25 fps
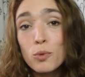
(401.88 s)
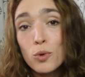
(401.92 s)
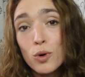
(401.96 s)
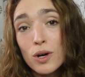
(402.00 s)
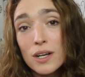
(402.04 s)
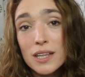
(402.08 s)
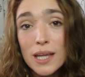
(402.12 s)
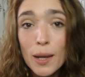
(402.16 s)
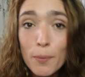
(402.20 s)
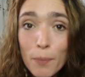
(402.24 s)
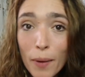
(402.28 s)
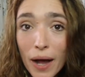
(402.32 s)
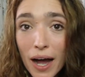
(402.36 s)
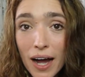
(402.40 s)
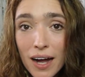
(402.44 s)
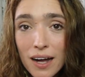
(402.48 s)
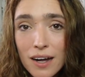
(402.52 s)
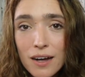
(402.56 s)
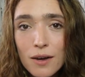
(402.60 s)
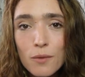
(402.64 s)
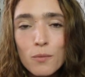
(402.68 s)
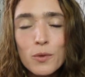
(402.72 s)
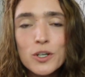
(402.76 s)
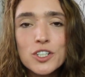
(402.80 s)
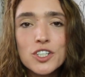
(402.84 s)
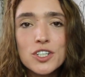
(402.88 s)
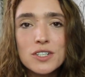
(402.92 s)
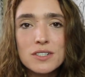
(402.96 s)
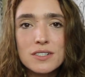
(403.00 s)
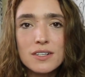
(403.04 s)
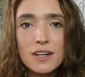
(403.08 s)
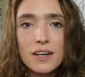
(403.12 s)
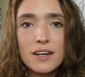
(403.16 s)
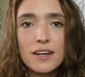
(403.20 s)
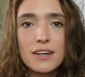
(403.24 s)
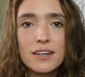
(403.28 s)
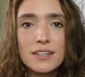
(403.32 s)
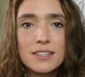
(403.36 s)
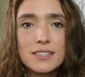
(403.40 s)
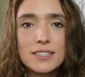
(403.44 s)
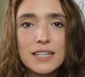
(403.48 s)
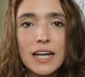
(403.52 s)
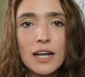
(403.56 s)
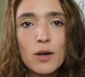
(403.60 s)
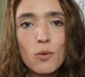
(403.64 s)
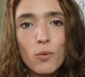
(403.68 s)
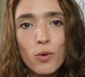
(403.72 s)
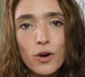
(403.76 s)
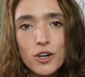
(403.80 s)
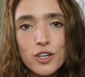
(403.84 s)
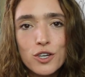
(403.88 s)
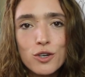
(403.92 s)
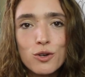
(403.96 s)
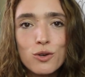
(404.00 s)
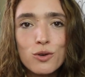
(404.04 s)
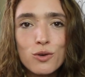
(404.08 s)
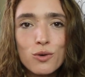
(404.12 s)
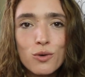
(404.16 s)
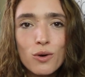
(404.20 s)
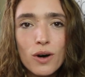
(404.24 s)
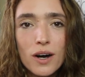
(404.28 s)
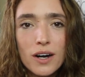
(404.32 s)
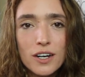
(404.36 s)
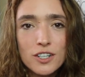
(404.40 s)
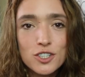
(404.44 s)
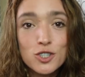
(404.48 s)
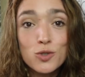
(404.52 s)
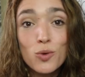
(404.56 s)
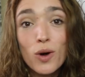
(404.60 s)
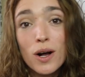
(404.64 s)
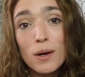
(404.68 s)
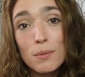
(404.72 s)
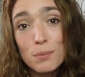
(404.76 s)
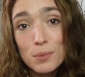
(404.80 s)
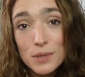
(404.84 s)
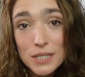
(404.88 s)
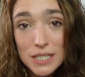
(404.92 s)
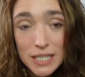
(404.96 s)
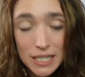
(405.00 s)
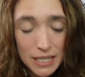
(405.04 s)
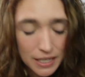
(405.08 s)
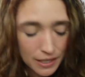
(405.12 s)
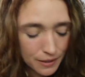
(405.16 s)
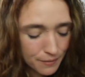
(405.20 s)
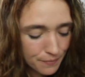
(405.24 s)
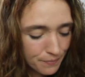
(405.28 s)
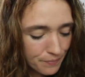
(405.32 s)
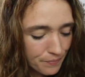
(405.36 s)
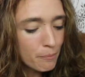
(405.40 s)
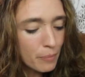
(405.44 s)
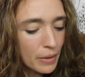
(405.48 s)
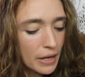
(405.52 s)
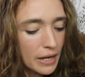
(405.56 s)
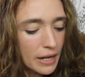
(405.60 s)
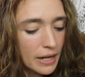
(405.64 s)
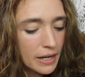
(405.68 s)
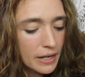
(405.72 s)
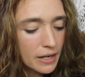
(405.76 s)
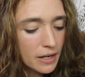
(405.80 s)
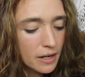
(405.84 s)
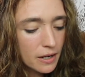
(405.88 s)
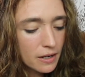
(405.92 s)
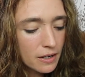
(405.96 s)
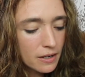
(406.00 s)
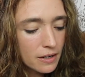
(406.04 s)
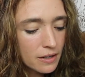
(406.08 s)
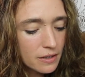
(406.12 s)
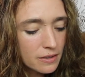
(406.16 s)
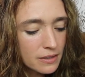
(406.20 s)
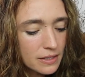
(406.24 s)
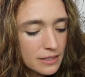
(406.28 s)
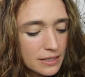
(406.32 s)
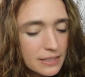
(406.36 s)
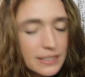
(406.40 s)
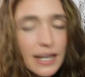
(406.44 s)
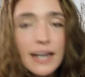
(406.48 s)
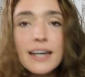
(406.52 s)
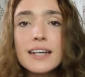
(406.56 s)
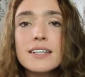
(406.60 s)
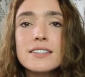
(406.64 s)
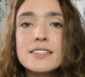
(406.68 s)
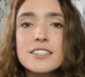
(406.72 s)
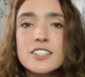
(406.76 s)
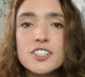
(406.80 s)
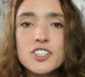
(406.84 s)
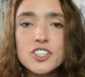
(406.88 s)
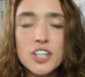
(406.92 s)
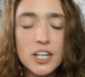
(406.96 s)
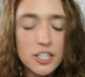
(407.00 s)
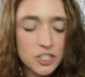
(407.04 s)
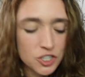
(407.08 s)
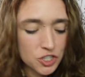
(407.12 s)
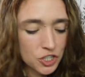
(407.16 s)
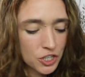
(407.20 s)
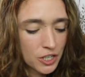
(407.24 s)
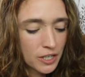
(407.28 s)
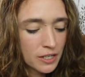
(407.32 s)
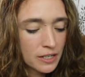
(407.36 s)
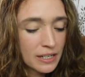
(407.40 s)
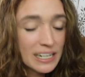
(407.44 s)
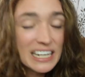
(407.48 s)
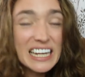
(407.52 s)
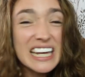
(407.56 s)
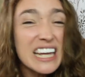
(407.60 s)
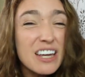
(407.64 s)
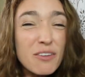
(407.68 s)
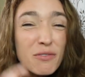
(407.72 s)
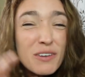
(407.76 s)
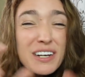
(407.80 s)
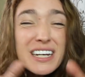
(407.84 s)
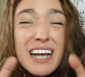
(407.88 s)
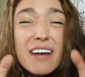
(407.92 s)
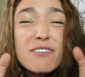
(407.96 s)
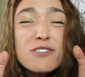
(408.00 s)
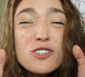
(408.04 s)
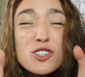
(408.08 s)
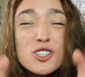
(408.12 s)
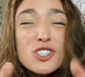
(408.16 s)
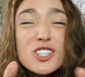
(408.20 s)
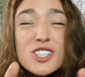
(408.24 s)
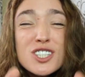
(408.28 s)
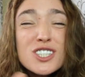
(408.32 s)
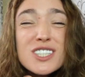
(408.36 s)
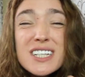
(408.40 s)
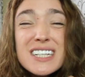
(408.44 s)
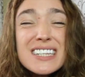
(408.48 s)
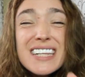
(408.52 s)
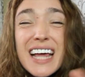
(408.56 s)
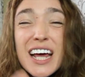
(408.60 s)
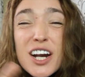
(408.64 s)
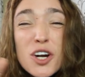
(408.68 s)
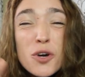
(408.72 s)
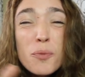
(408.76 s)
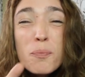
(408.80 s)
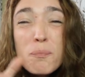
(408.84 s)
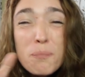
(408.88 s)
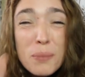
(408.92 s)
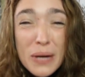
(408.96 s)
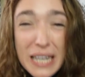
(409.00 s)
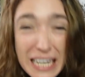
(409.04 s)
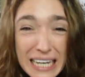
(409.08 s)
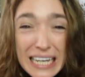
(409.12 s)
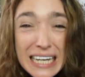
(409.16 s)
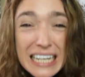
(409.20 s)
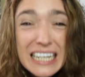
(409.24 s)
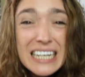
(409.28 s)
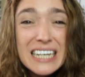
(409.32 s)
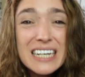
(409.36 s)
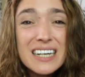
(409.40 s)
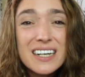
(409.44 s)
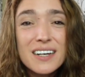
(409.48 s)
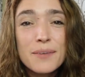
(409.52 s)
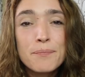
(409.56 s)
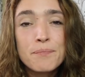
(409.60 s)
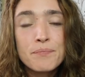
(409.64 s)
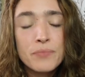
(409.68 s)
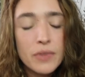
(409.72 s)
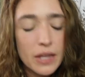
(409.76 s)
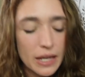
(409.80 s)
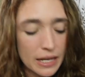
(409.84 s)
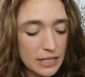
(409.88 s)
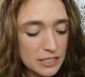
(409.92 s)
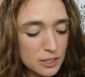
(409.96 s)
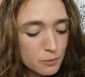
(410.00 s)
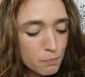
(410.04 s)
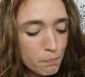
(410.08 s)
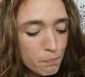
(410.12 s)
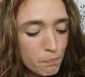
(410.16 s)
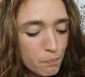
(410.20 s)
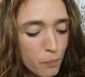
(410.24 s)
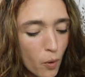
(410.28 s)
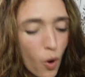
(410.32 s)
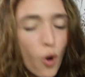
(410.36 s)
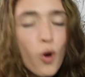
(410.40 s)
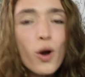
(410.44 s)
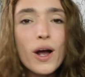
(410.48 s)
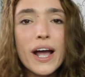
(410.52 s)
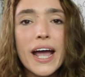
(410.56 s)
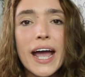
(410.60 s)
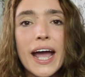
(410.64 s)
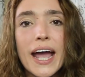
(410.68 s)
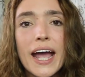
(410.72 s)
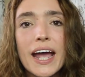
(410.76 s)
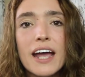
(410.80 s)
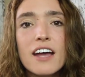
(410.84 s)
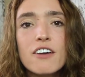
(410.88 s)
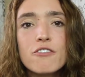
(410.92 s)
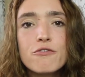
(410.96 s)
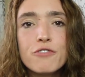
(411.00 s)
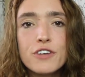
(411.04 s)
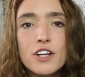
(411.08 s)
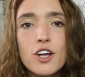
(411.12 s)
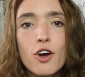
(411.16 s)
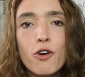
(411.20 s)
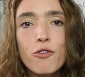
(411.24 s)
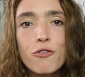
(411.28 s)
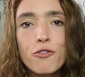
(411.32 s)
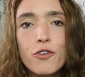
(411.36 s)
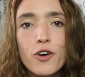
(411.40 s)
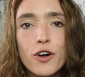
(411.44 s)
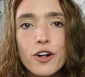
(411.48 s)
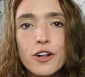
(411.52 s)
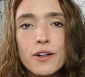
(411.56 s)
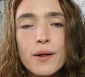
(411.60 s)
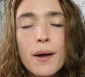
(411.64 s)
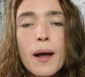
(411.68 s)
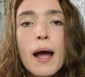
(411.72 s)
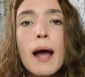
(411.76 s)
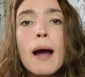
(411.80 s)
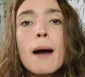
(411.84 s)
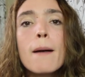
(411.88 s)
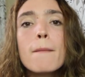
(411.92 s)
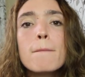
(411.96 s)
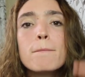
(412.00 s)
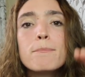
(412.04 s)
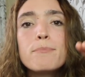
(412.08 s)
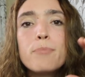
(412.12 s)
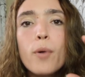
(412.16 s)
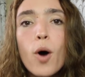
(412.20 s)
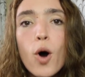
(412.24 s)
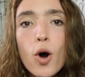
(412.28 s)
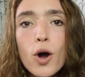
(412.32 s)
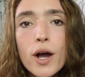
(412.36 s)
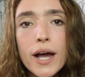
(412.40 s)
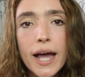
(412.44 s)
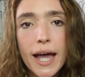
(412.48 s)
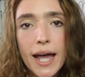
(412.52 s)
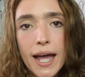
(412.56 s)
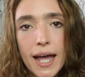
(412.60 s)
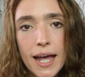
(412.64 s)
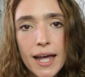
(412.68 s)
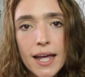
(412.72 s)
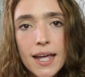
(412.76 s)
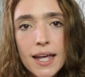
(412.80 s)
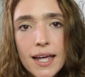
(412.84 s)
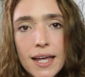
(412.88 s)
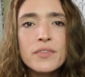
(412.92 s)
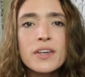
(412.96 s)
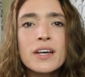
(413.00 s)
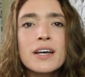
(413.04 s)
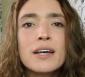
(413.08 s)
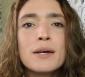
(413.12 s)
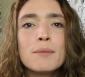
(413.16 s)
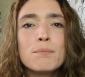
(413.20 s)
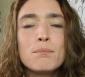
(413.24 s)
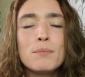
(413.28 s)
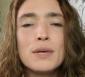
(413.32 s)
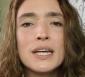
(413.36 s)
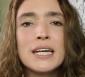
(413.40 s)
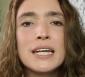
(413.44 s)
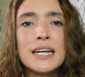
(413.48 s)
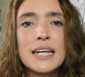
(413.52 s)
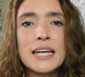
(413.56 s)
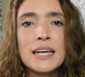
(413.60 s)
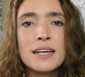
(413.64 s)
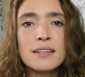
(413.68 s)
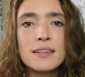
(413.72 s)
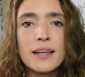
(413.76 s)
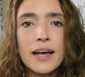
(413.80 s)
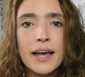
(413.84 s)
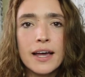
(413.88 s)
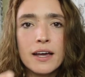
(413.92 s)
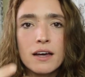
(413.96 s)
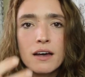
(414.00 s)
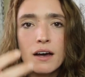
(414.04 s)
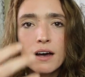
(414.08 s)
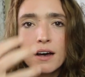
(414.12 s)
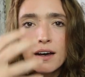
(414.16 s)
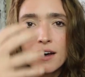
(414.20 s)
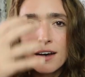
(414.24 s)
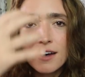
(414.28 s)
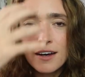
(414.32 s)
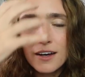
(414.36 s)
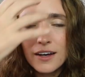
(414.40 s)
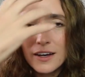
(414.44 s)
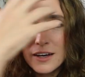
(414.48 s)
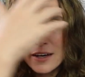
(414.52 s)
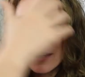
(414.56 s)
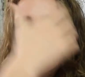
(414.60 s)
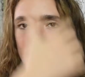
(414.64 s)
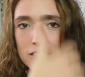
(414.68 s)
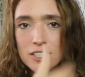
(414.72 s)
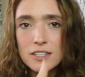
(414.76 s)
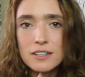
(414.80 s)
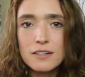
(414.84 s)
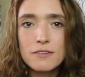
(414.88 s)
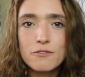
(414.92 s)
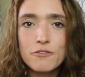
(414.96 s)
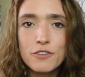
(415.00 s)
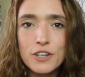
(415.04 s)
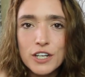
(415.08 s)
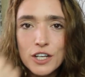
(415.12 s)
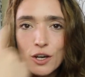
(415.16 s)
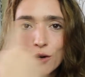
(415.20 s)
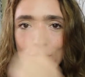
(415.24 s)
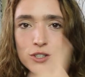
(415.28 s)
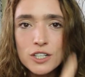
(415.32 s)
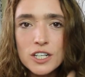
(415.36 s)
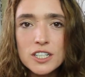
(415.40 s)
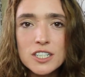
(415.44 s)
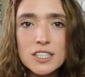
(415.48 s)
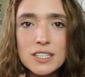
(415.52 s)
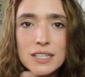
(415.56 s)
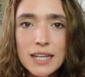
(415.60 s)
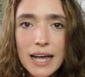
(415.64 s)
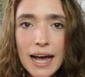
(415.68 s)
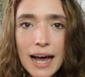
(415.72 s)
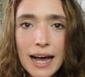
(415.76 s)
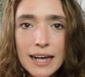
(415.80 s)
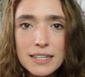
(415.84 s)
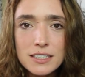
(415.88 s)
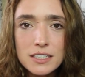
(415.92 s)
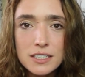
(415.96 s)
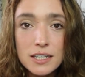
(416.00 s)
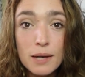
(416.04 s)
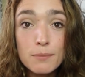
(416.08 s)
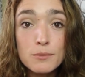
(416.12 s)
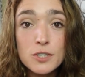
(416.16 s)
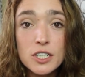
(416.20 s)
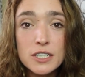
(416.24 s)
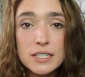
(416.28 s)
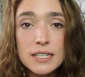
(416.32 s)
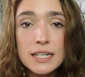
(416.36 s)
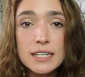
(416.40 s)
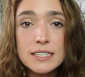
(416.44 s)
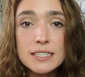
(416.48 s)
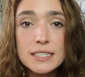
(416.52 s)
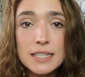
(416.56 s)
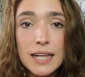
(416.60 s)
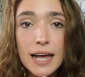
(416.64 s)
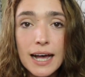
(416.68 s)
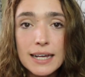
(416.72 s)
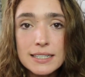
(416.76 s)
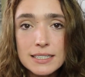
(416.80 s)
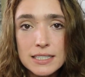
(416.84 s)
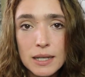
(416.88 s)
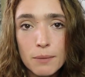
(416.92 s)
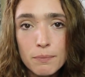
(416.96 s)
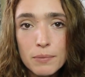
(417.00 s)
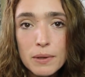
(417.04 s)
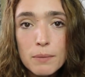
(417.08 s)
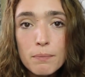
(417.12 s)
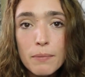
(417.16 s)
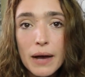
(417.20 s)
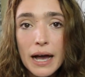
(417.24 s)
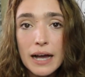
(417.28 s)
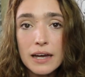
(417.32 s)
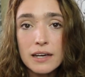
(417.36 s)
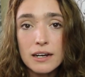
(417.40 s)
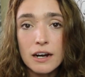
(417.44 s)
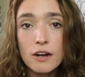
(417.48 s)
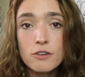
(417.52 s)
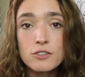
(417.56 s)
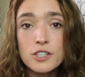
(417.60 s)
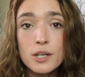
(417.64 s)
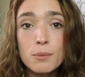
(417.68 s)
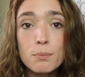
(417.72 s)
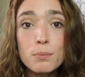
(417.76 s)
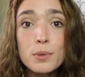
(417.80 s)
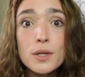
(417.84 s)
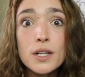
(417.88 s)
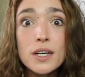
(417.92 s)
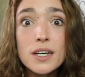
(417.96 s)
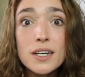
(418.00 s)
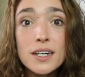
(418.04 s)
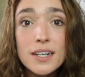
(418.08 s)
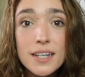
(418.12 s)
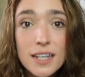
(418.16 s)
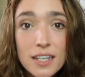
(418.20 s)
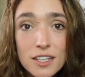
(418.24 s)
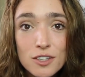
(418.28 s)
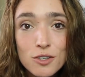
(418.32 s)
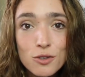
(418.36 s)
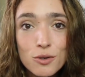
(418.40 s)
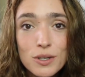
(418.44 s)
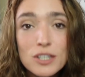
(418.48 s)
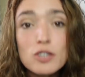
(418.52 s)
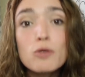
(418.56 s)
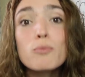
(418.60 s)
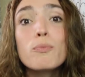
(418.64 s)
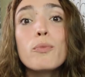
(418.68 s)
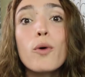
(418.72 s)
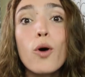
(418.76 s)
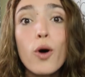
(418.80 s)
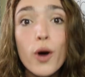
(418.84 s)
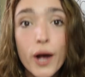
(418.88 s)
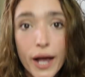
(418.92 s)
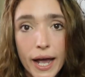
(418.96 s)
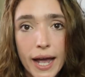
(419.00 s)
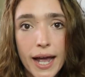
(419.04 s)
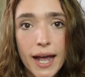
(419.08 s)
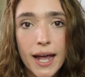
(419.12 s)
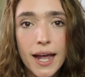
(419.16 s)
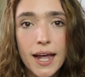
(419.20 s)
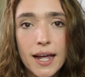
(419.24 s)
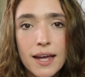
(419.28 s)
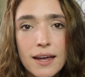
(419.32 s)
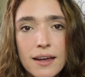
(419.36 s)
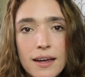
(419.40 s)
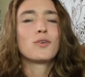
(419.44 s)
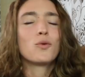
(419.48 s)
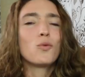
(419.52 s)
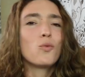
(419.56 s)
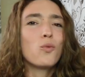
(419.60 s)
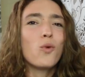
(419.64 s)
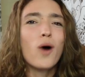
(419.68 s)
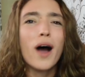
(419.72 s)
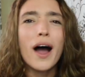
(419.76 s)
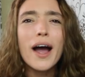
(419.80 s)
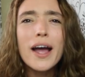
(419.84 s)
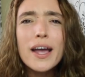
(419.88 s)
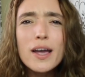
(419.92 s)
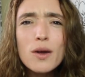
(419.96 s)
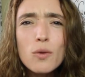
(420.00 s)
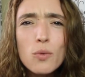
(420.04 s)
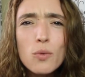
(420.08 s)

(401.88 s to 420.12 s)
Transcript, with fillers: Bukalapak, which is a site where you jual beli. But the second suggestion, even after just the letter B, is bokeh video full. Bokeh meaning like videonya jelas, subjectnya jelas, tapi backgroundnya blur gitu. Itu bokeh. Why